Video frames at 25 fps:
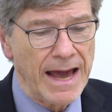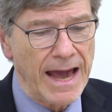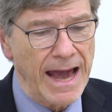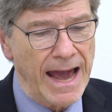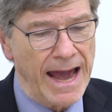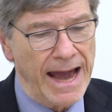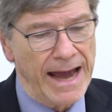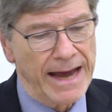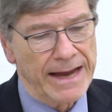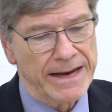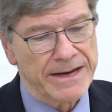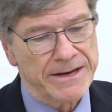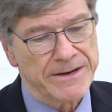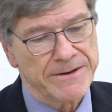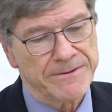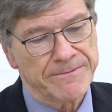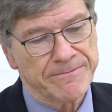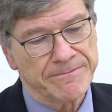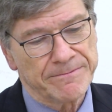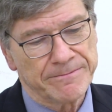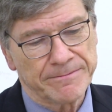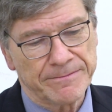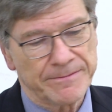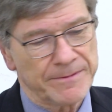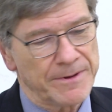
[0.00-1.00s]
and
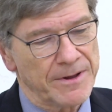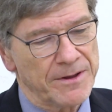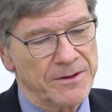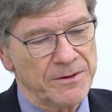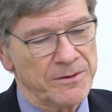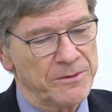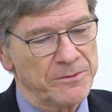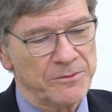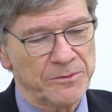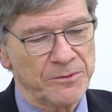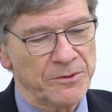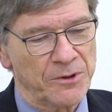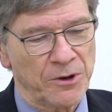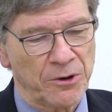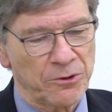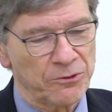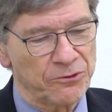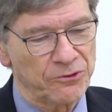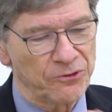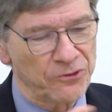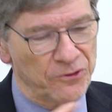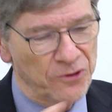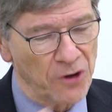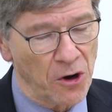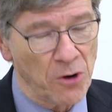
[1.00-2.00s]

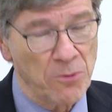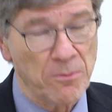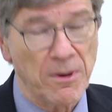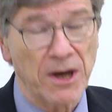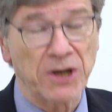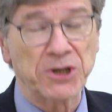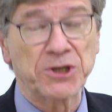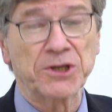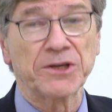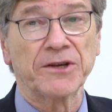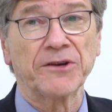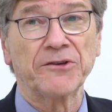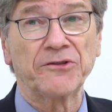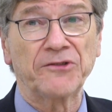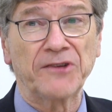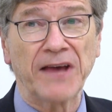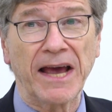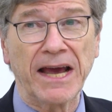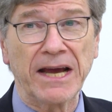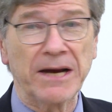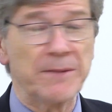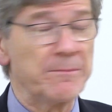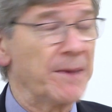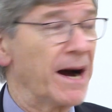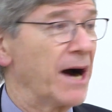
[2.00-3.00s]
there's so much to
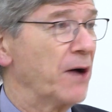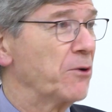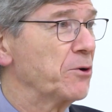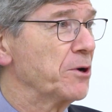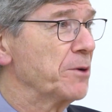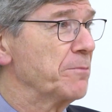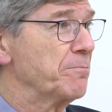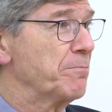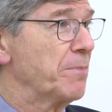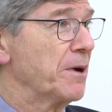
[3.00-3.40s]
say about it,